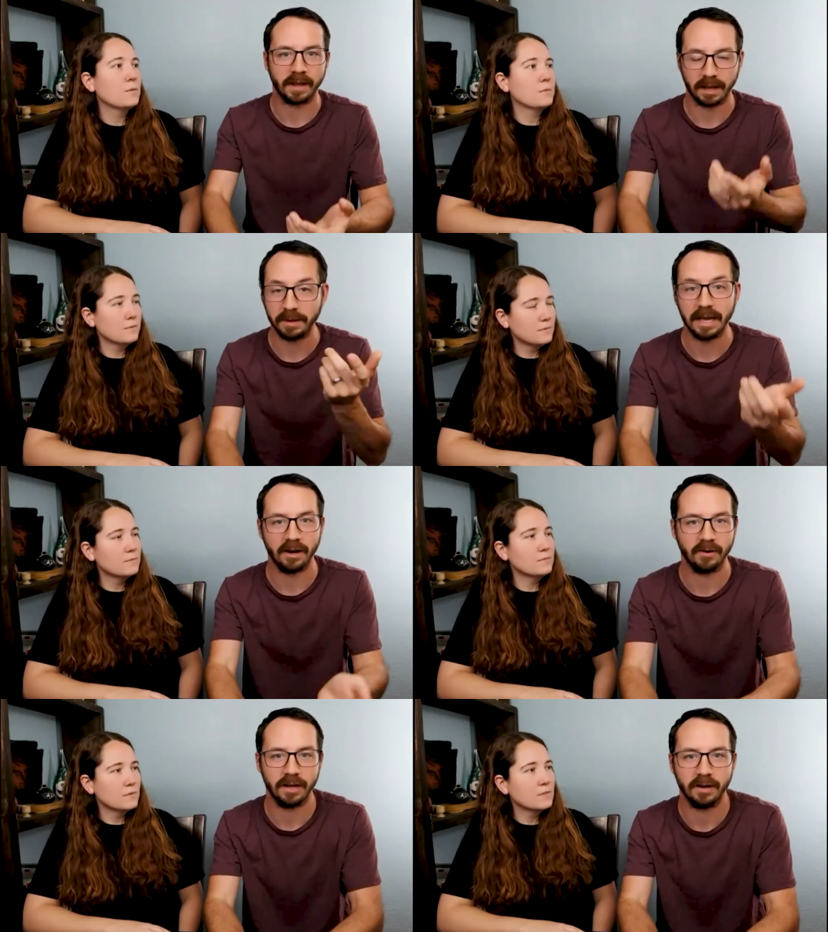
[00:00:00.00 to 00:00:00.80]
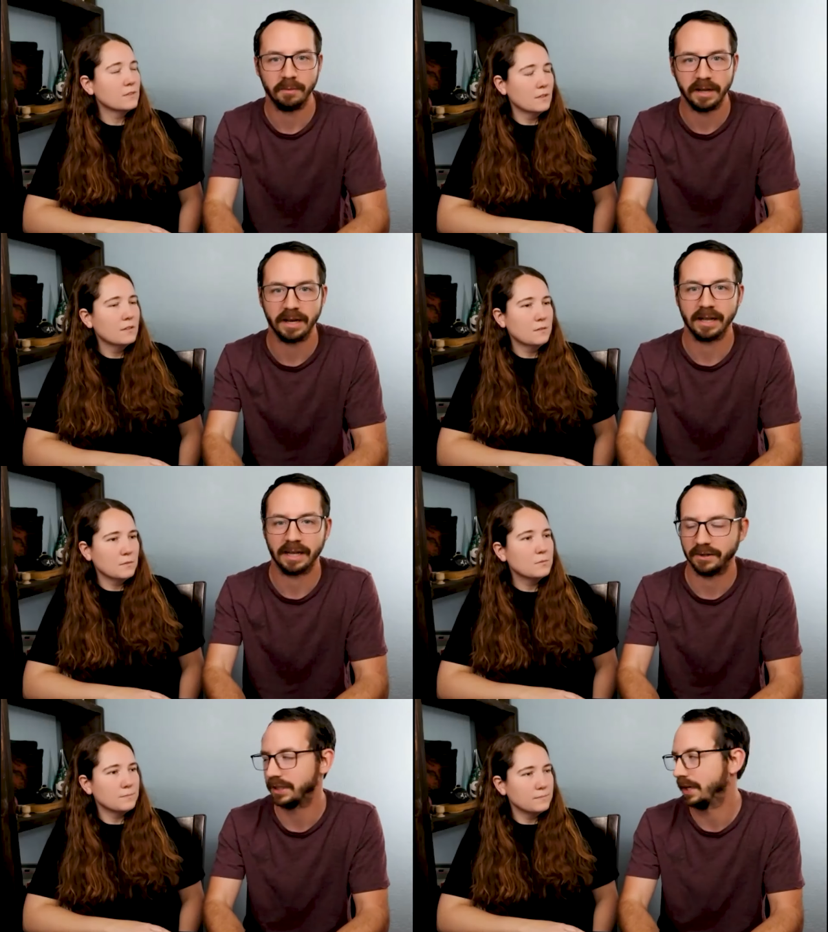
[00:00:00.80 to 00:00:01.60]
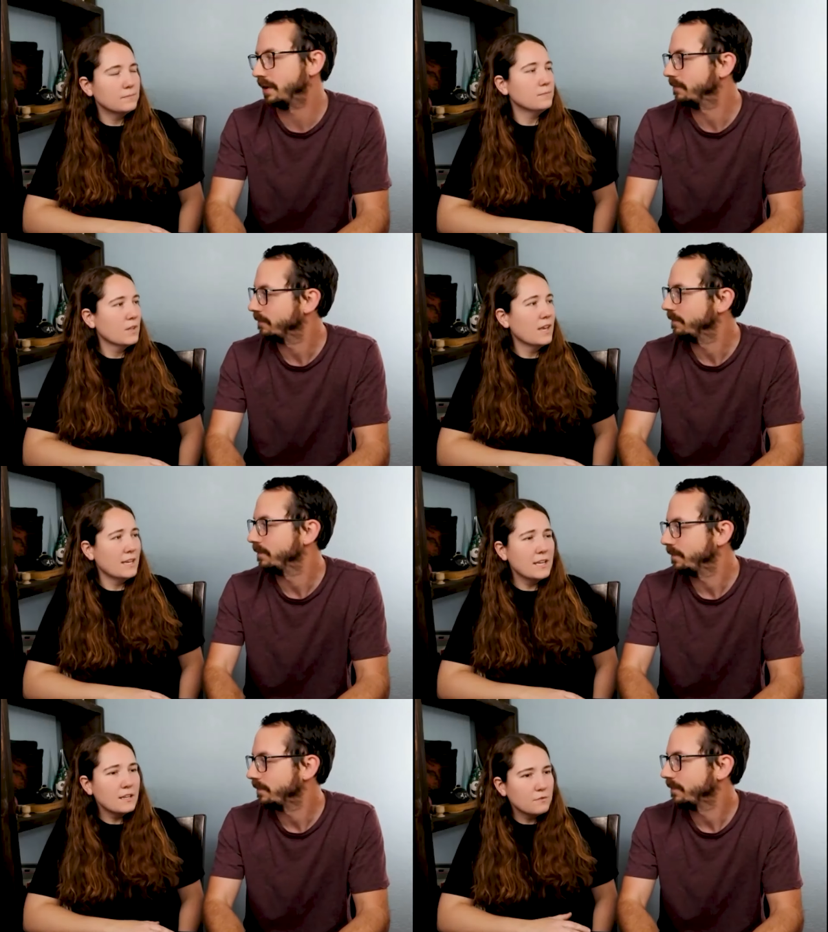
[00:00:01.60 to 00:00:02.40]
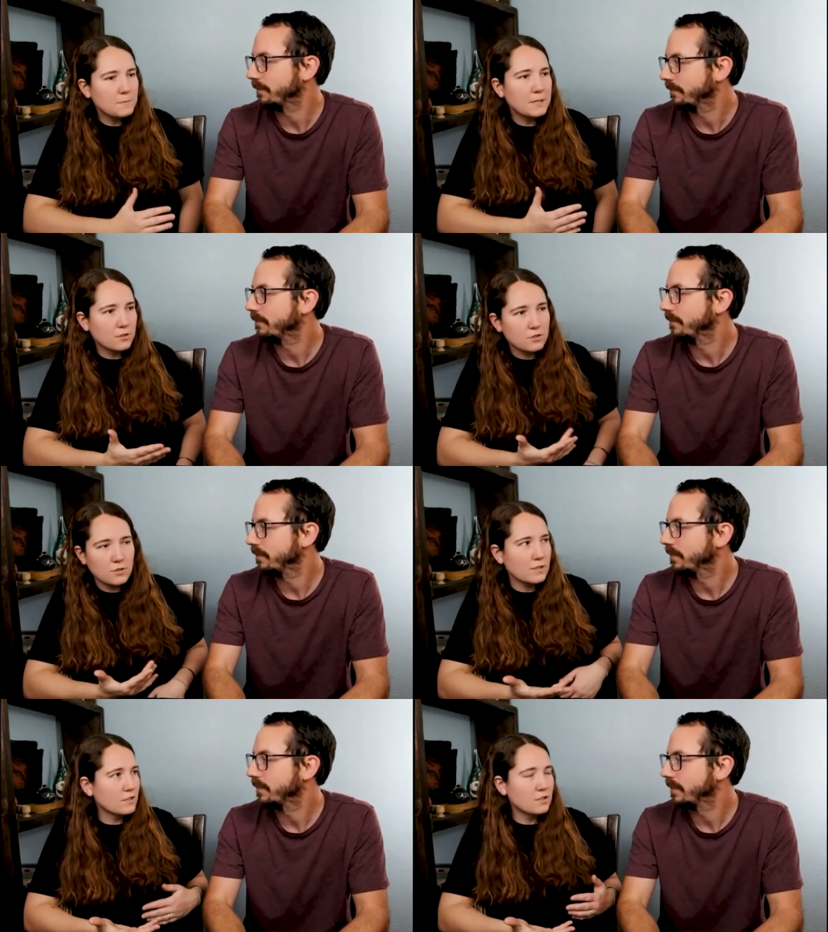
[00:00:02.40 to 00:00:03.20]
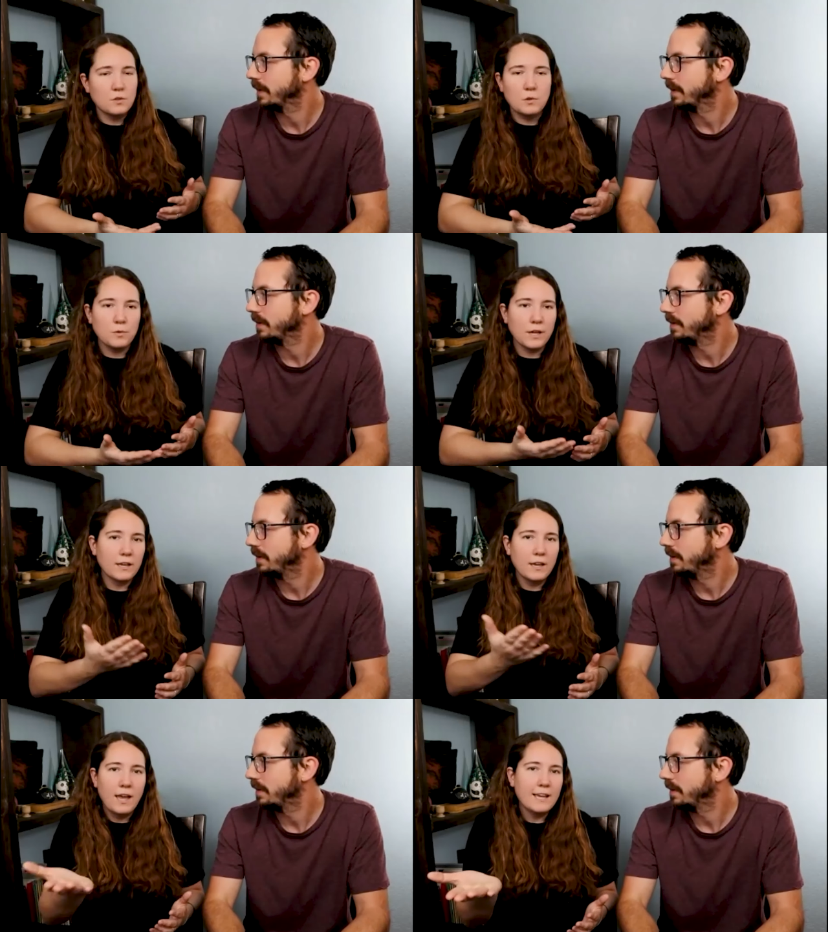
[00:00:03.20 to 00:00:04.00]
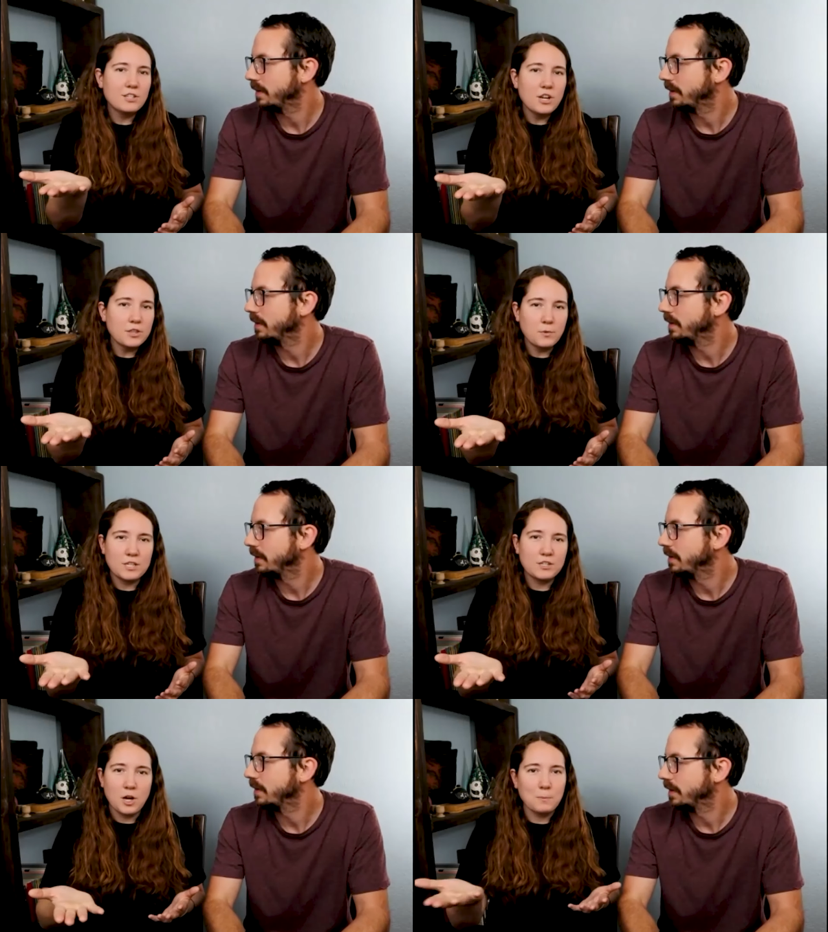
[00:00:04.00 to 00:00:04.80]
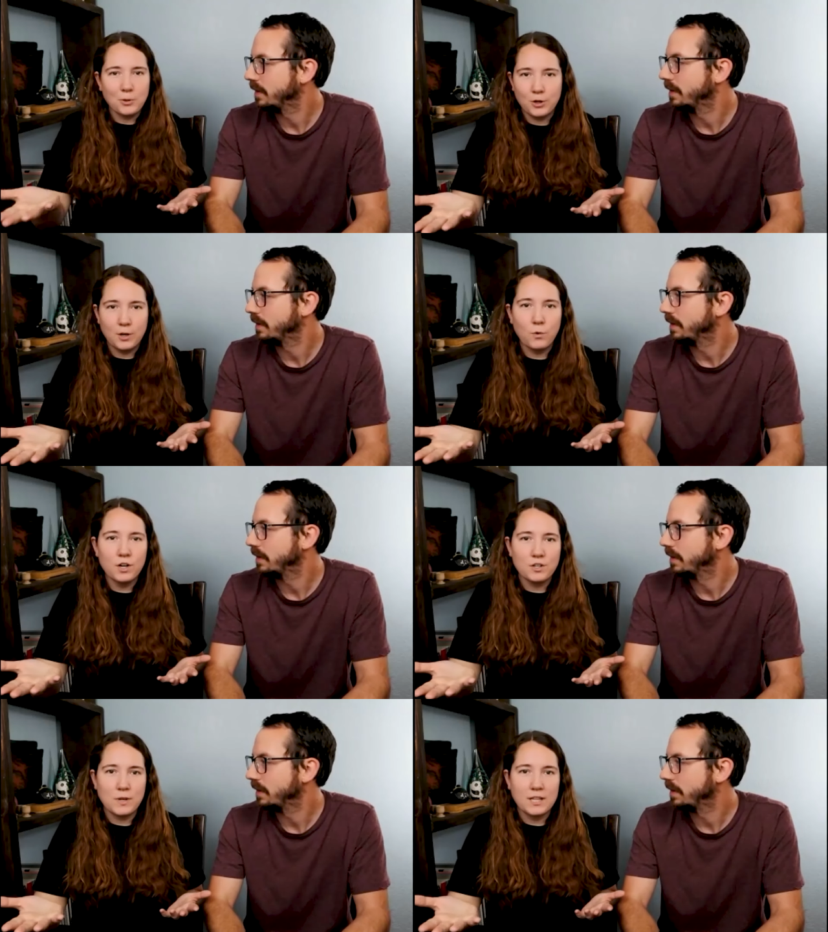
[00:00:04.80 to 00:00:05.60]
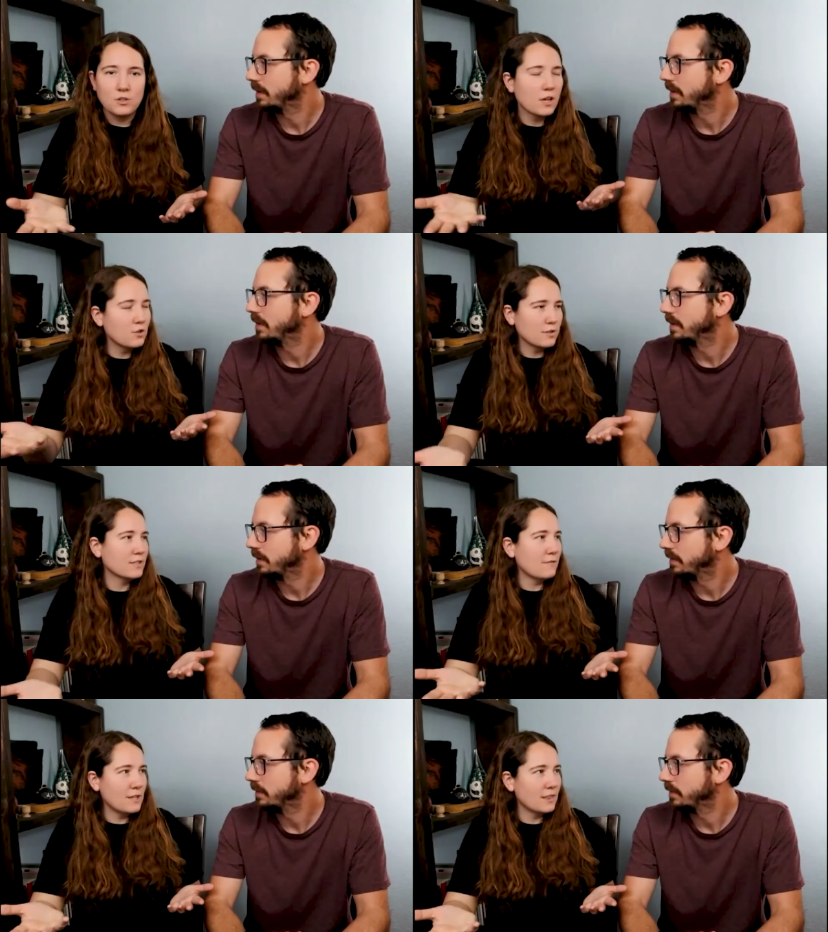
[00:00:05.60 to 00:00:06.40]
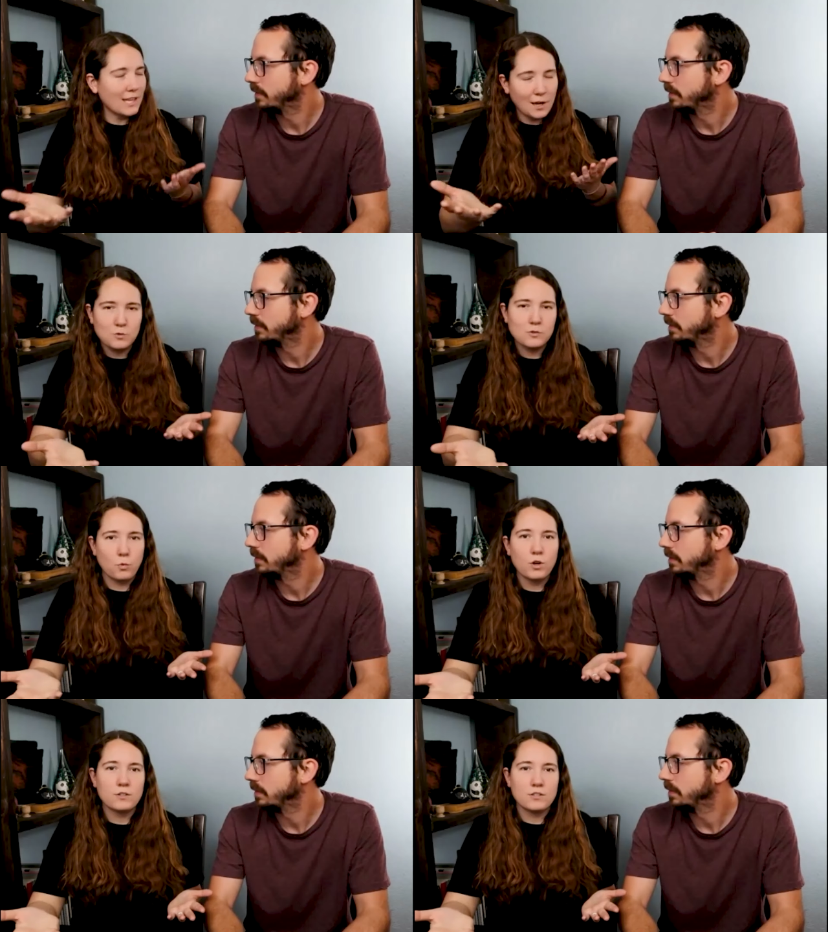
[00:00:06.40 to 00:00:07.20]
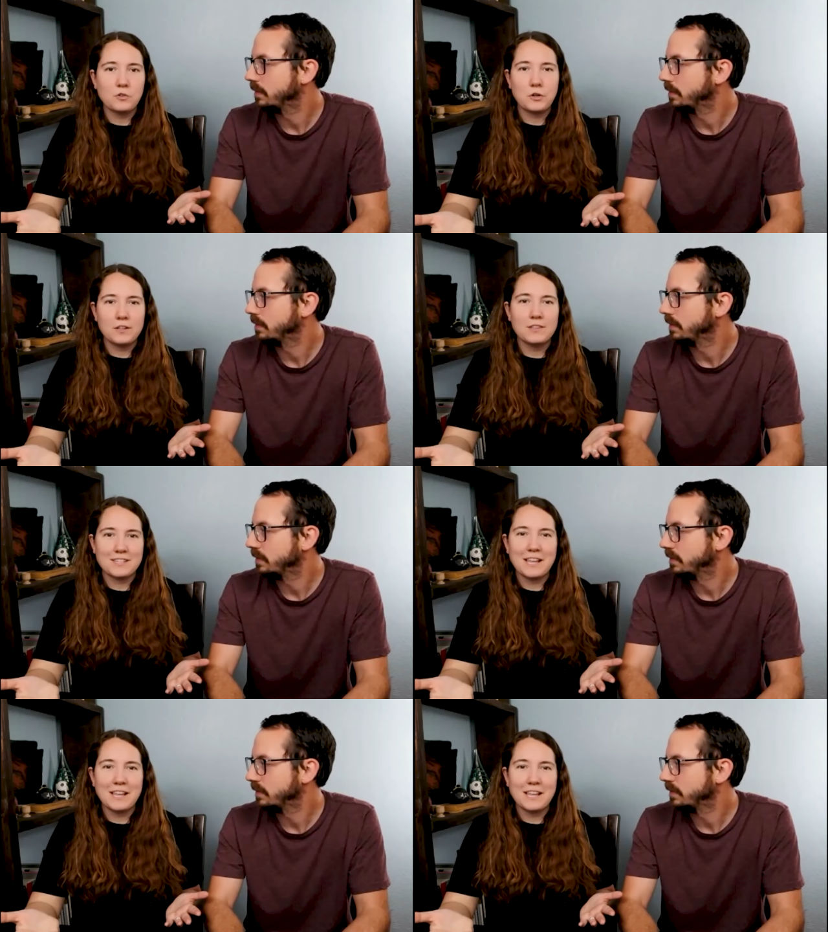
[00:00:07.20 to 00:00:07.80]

Speaker 1: like a beginner and intermediate, like you're saying. Mm-hmm.
Speaker 2: And native speakers do this too. Like it's not that we stop learning words, right? There's 170,000 words to learn in this